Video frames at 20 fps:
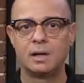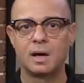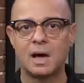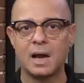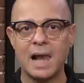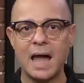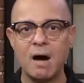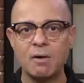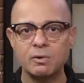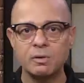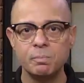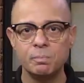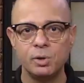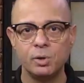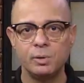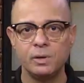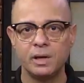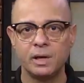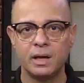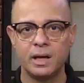Cloud
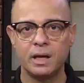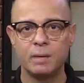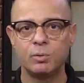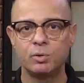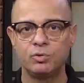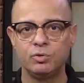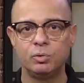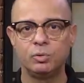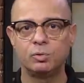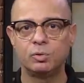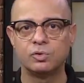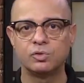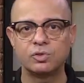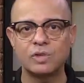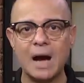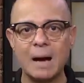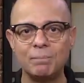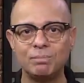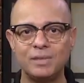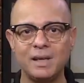computing enables you to
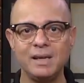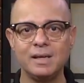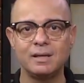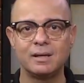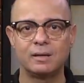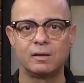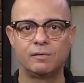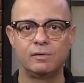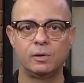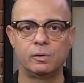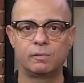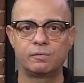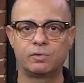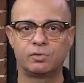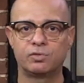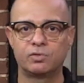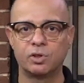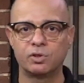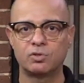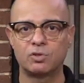stop thinking of your
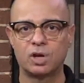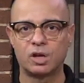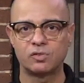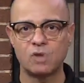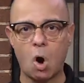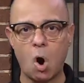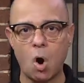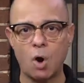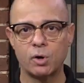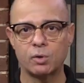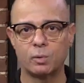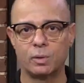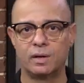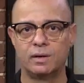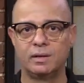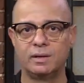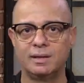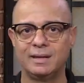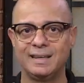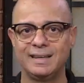infrastructure as
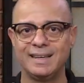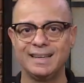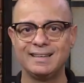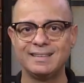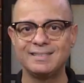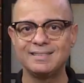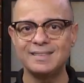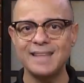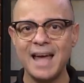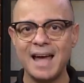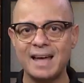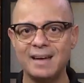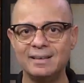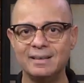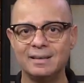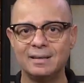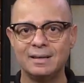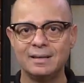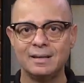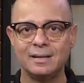hardware. Instead,
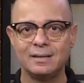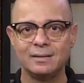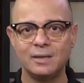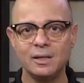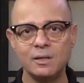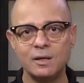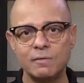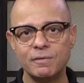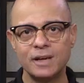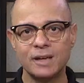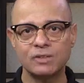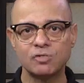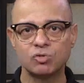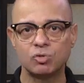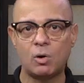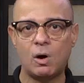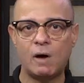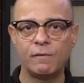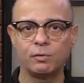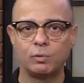think of it as
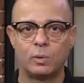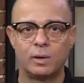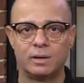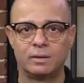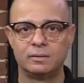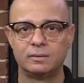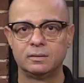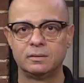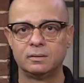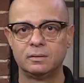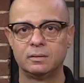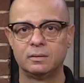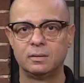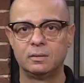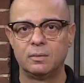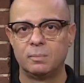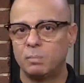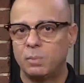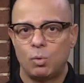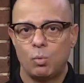software.
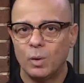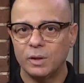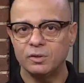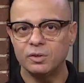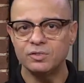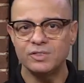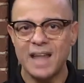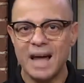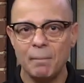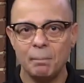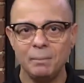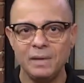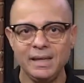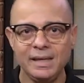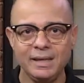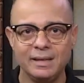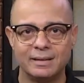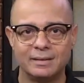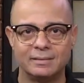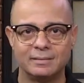But what does that
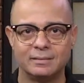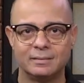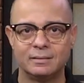mean?